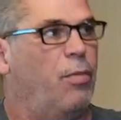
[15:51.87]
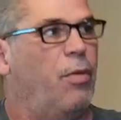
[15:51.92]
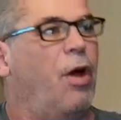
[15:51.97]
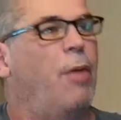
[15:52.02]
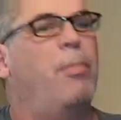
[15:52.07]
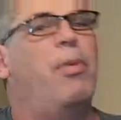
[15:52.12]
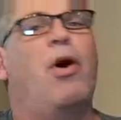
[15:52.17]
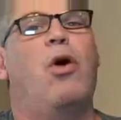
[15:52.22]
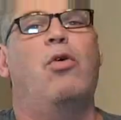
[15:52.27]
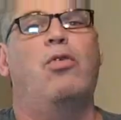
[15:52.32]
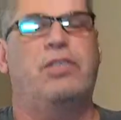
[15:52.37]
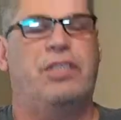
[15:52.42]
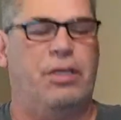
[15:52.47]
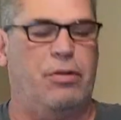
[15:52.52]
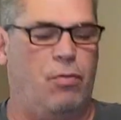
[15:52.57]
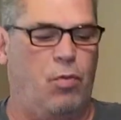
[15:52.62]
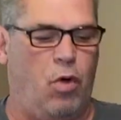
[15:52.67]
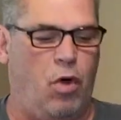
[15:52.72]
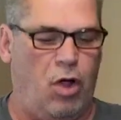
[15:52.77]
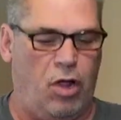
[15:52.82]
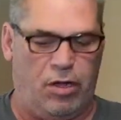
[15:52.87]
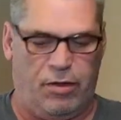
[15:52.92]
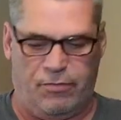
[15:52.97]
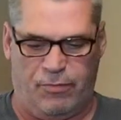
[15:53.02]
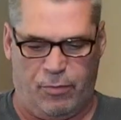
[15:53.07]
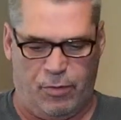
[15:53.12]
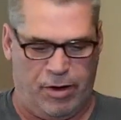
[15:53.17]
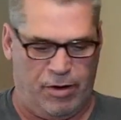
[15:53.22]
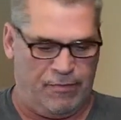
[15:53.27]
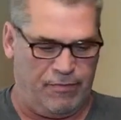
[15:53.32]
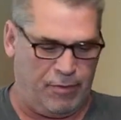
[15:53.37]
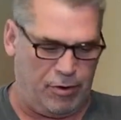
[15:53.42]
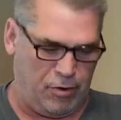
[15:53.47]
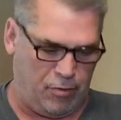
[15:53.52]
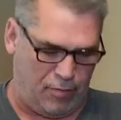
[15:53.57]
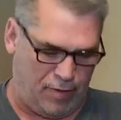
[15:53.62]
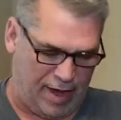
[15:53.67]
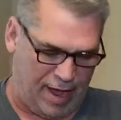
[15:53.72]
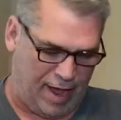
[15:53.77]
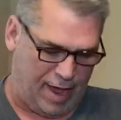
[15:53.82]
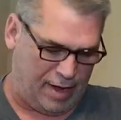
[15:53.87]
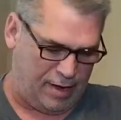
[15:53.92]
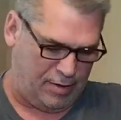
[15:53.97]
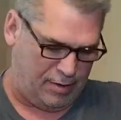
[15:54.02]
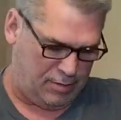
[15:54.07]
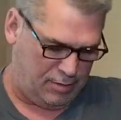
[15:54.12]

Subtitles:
opposing wall of wherever you're at.